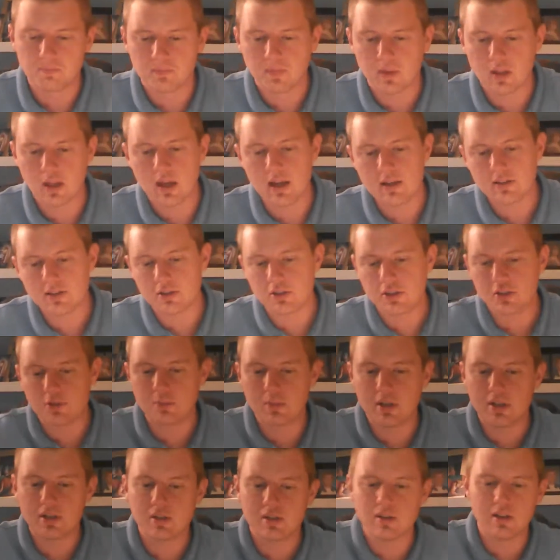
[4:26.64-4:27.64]
As I just
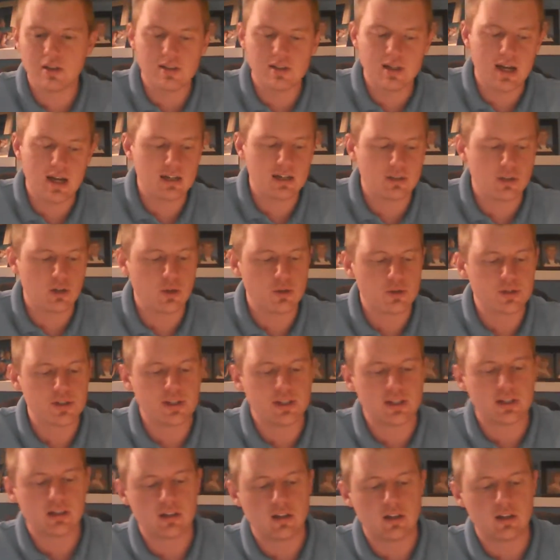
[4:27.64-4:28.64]
mentioned, the
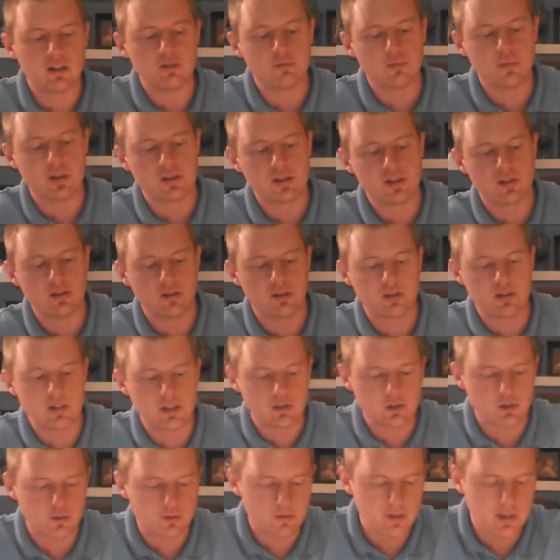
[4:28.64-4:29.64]
diagnosing of muscular
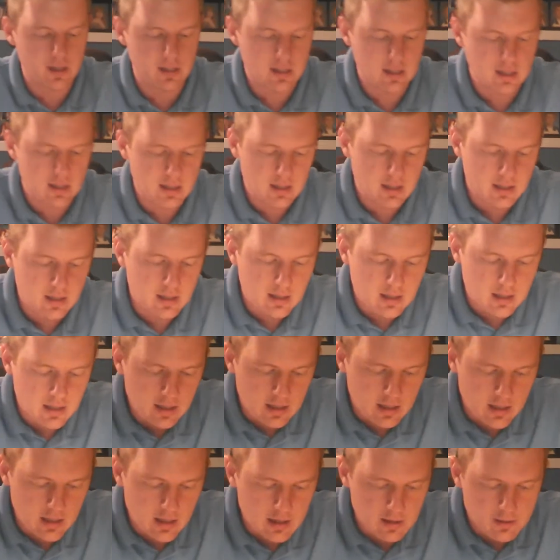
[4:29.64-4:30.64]
dystrophy,
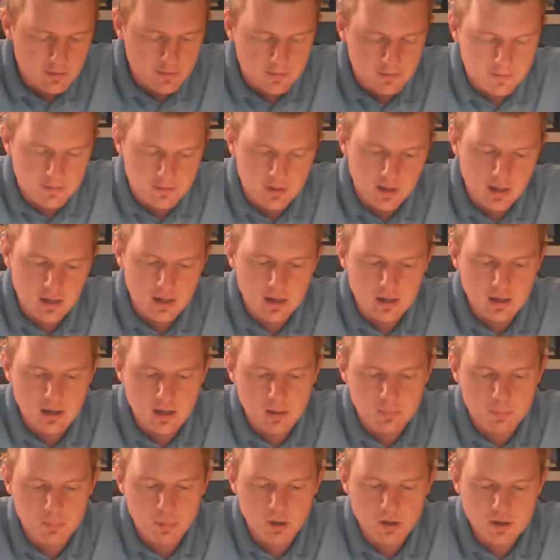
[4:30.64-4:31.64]
if
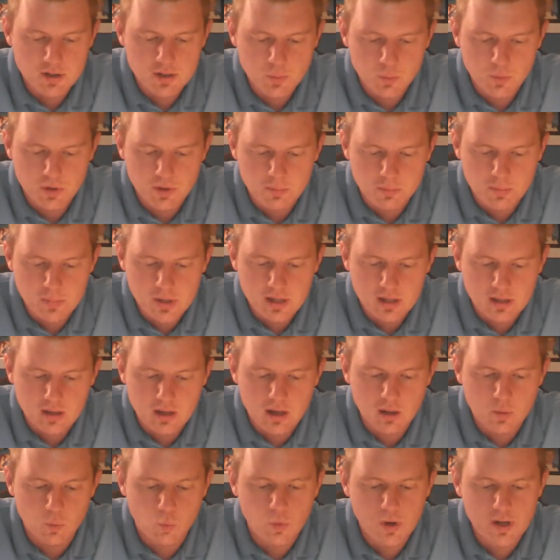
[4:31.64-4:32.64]
a person with
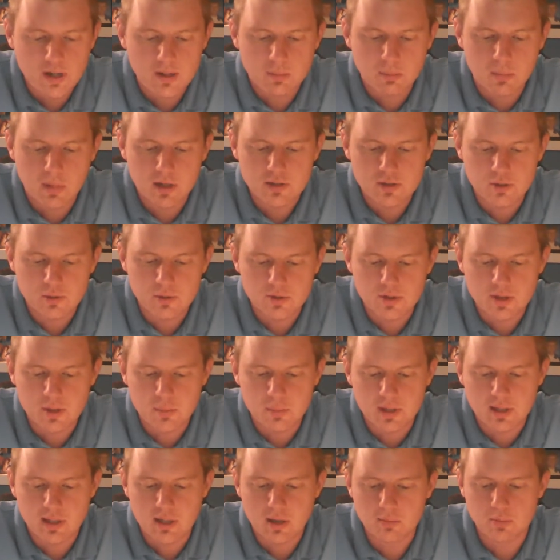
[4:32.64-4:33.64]
weak muscles that
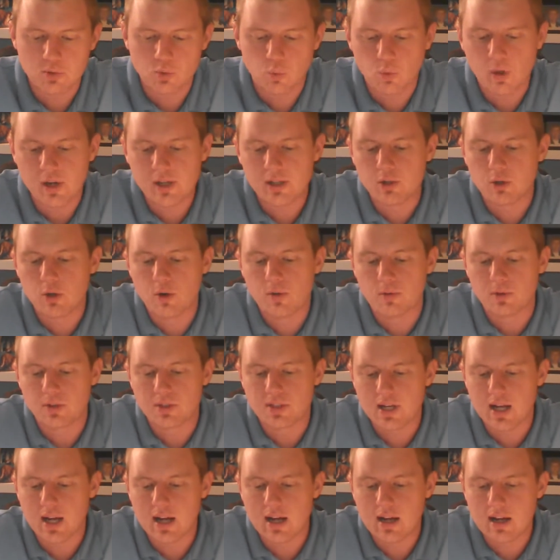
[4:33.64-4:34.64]
becomes weaker over
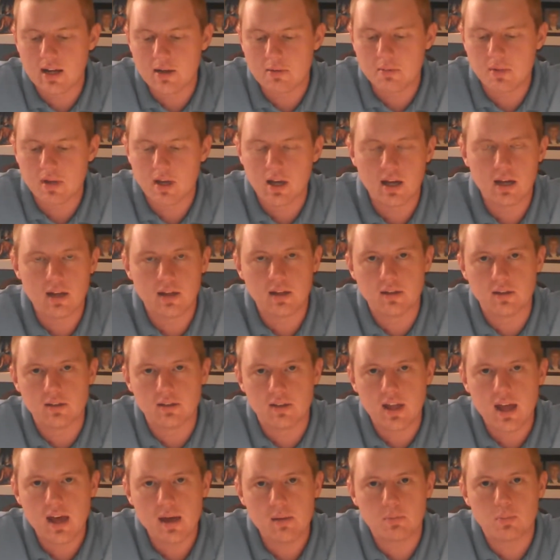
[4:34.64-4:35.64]
time,
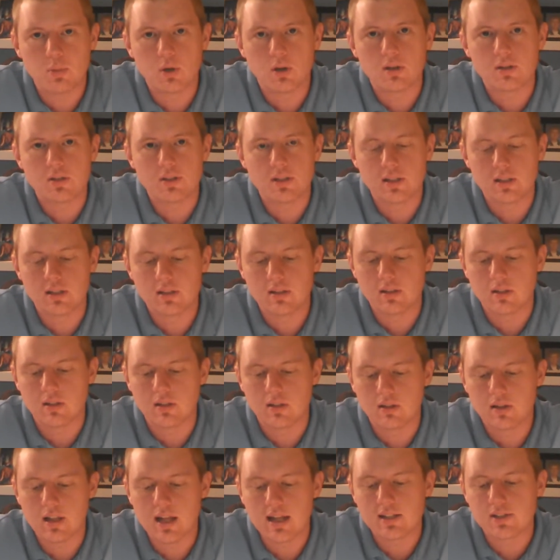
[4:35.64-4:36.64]

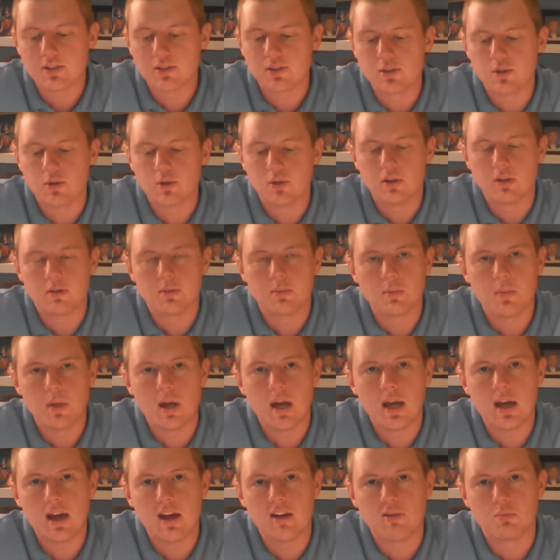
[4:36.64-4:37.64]
that student
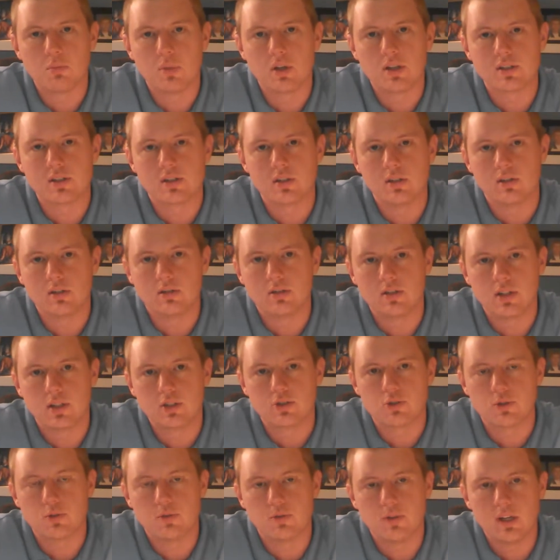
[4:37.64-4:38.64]
may have muscular
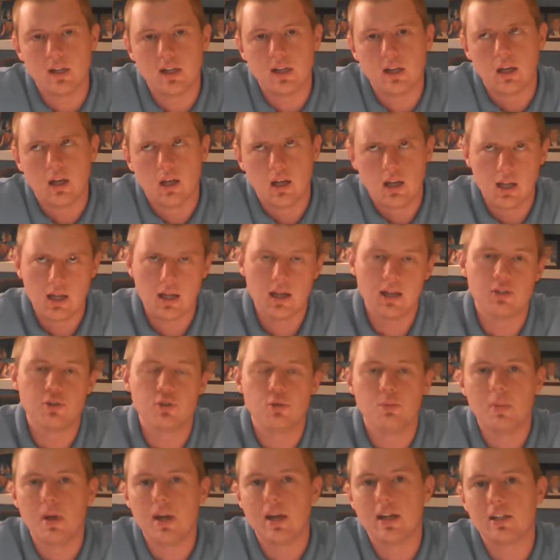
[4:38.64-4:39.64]
dystrophy, as you
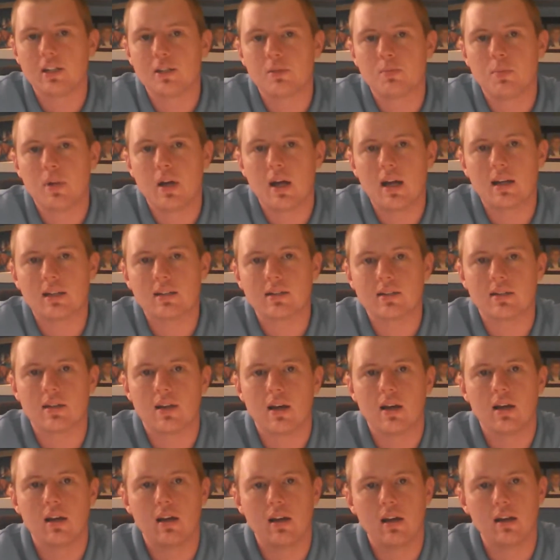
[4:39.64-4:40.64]
may expect
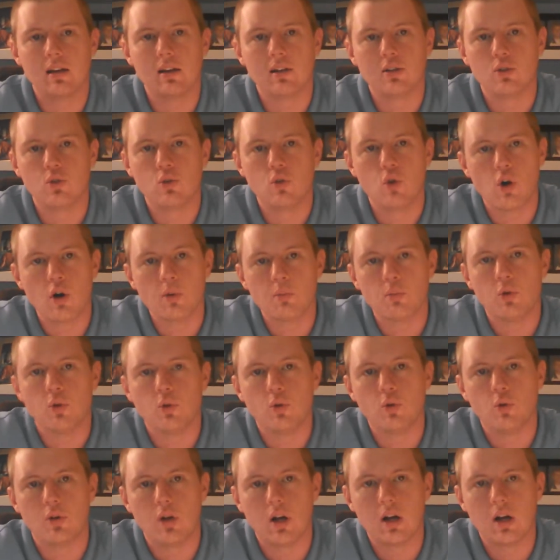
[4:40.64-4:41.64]
in a
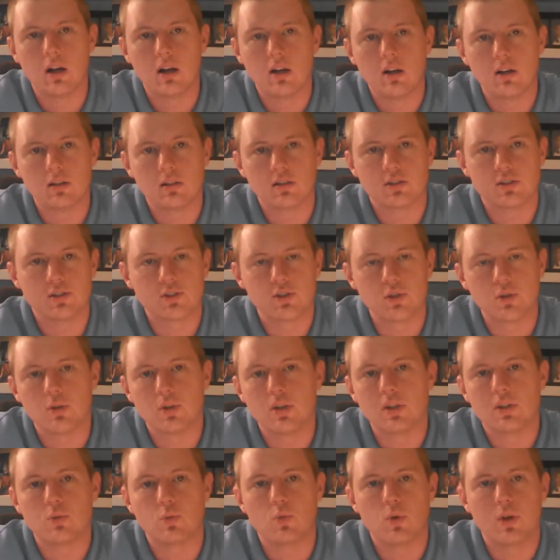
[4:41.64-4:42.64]
normal
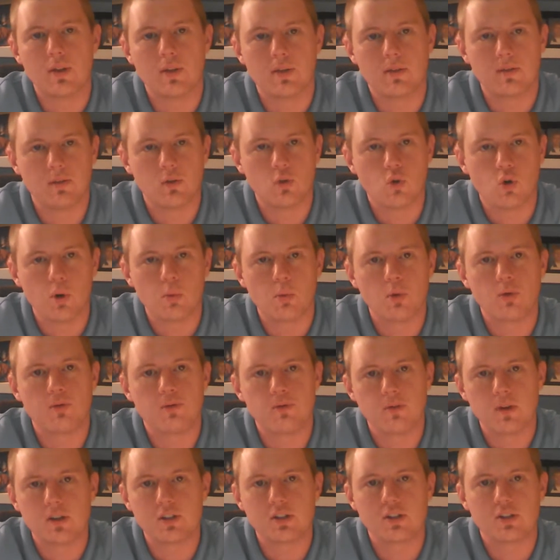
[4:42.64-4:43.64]
student with normal
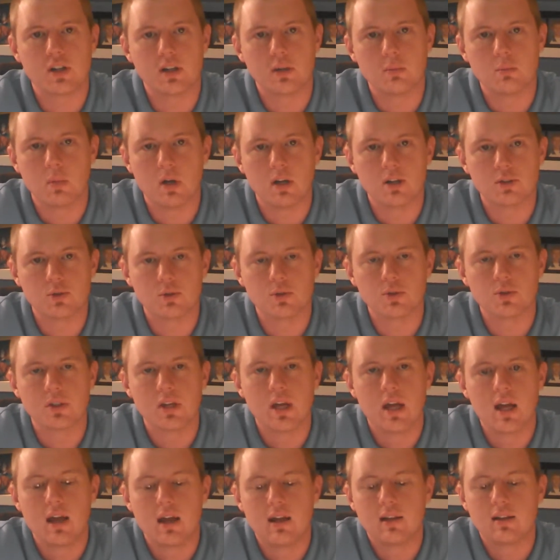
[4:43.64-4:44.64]
functioning muscles,
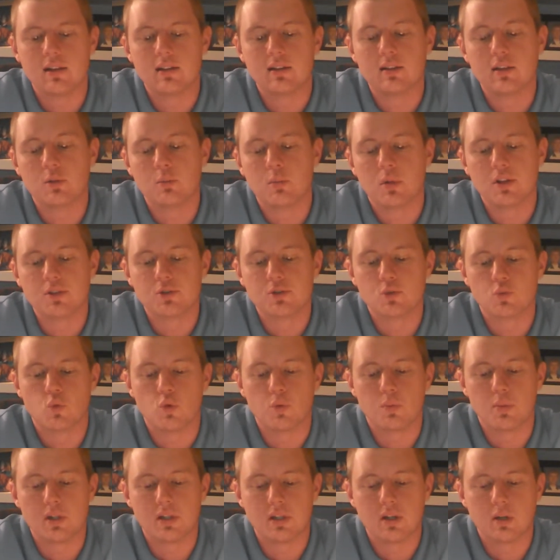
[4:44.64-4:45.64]
that their muscles
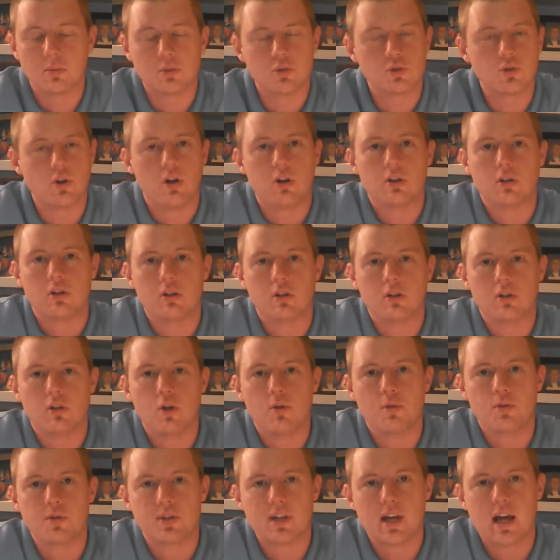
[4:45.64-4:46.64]
would become stronger
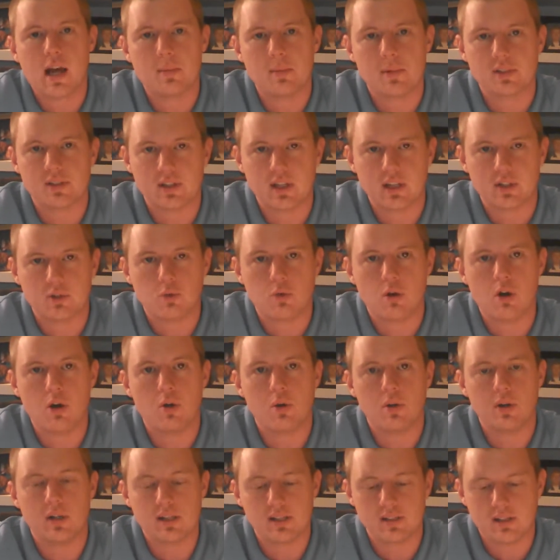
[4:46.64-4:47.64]
over time as they
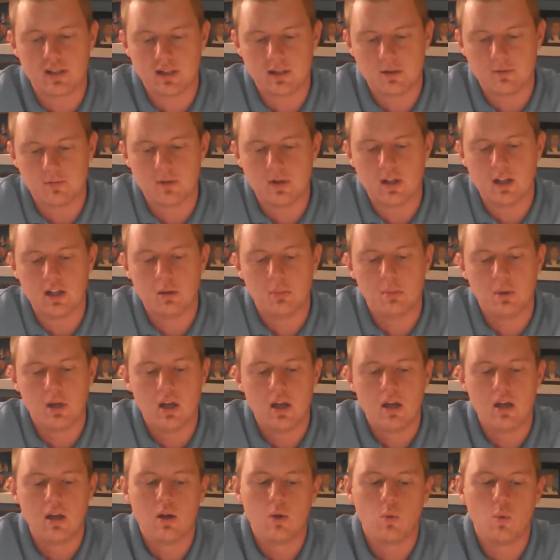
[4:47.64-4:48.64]
grow and as they develop,
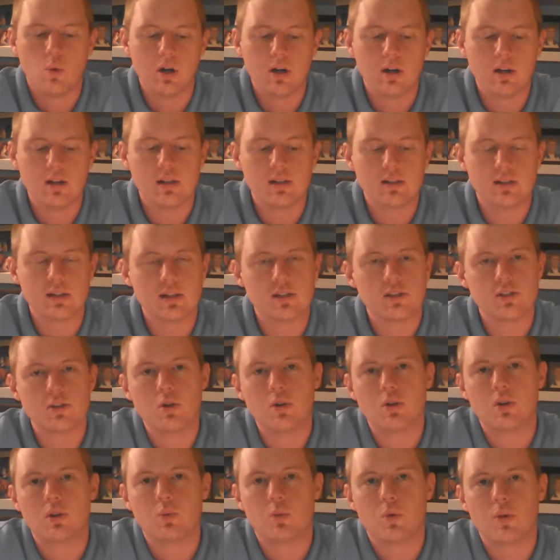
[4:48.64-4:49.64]
whereas a
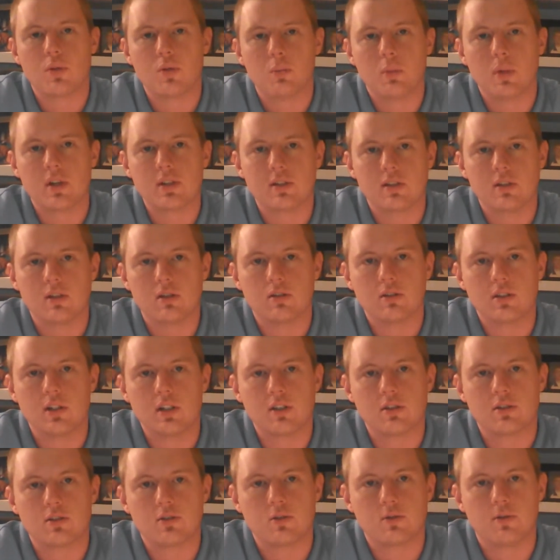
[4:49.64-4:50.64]
student with muscular
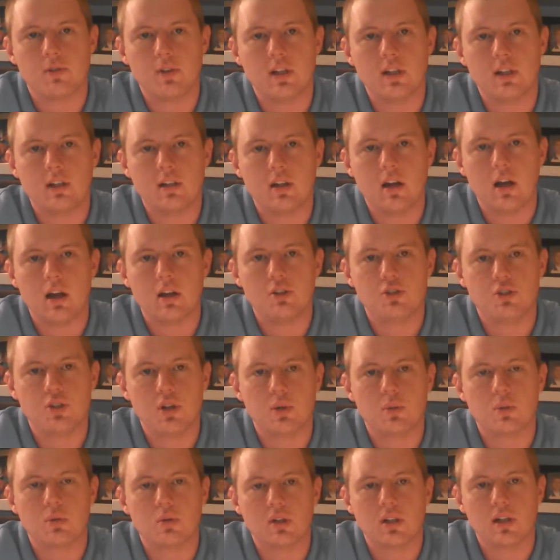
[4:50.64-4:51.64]
dystrophy,
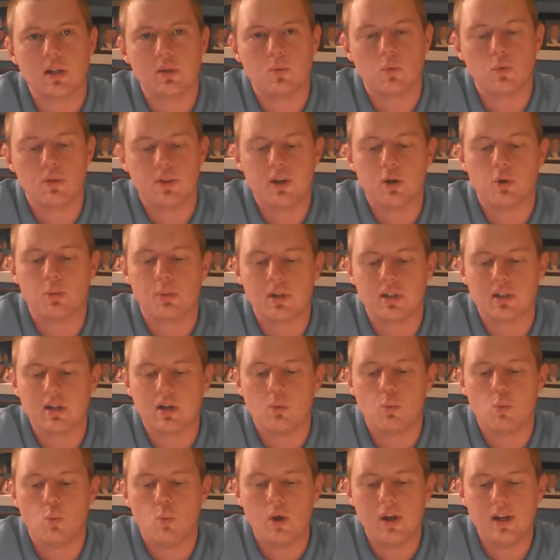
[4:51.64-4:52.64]
generally they'll
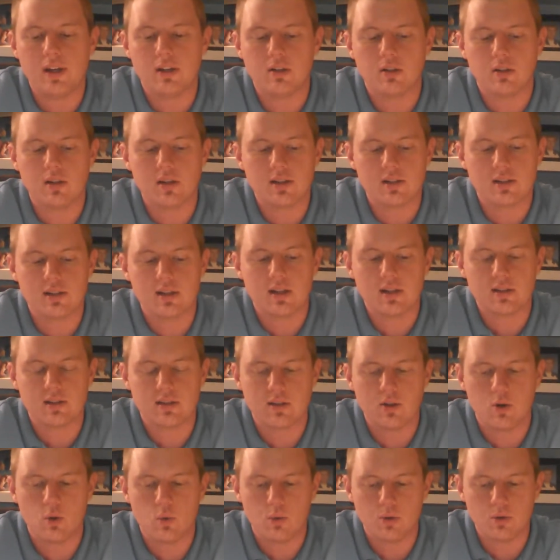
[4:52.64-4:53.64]
become weaker as
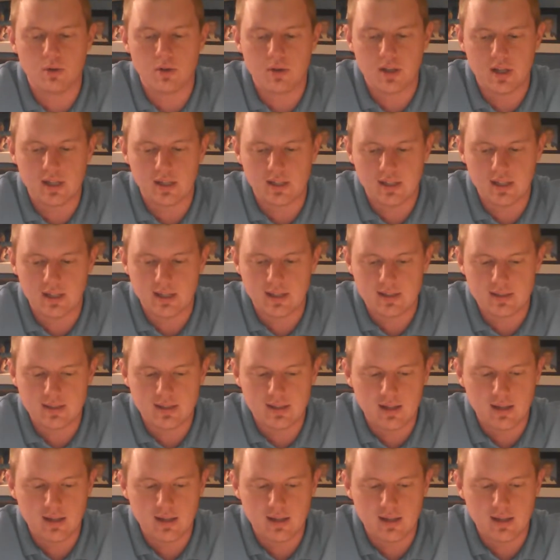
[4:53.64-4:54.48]
the older they get.